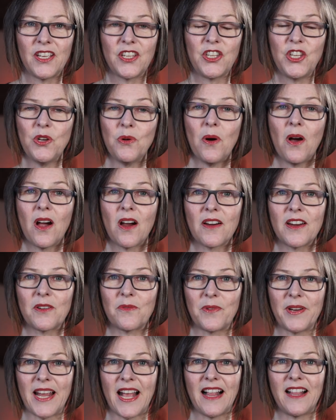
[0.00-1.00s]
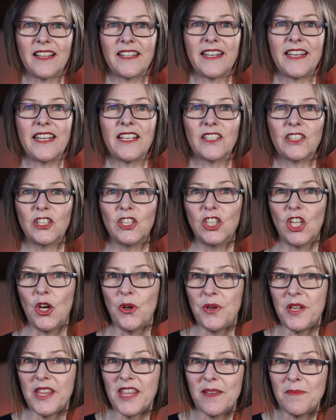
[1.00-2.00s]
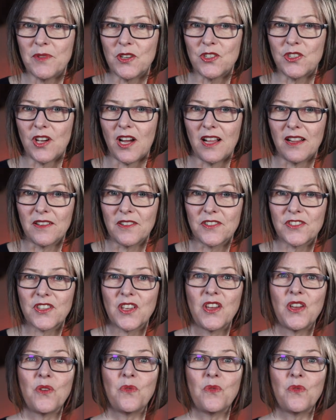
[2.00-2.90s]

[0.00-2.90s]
You are in reality loaning them your dollars,